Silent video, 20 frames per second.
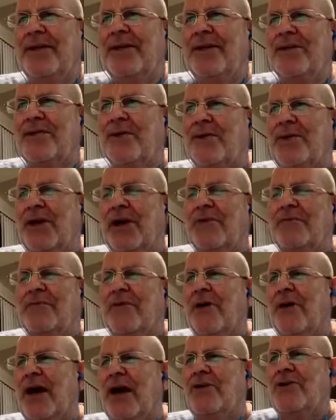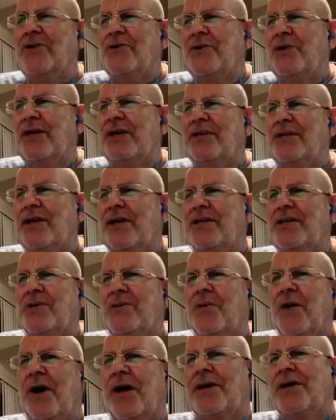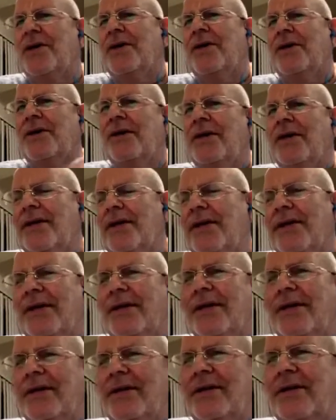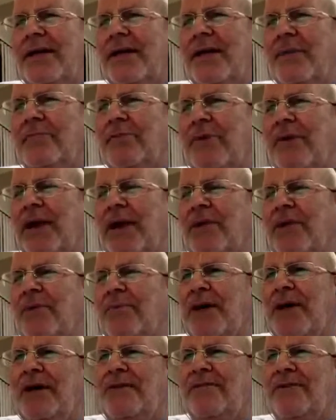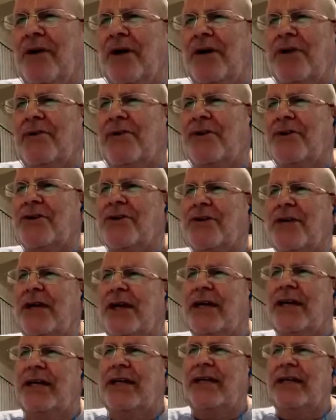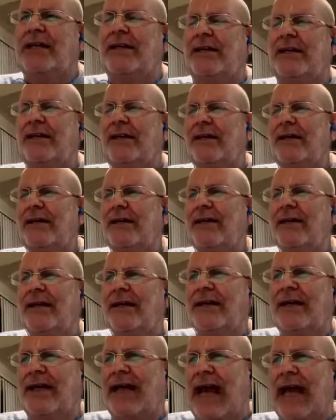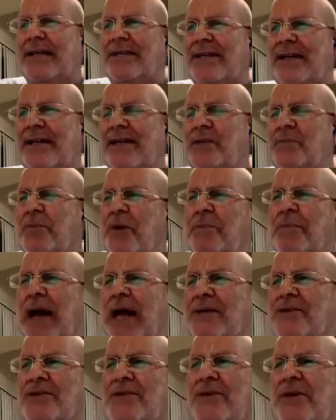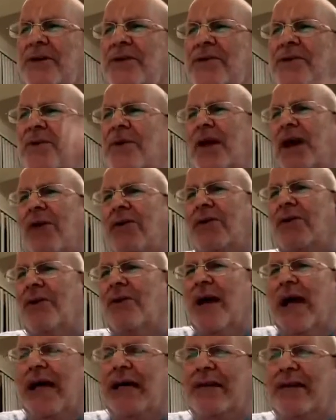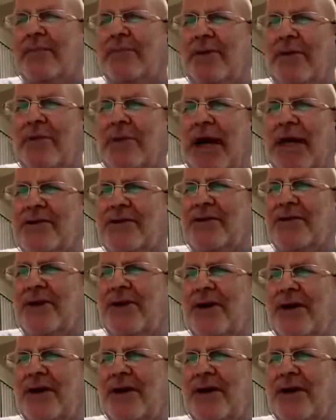So therefore, Arjuna touched water, did a parikrama of Lord Krishna, and he cast his Brahmastra to counteract the Brahmastra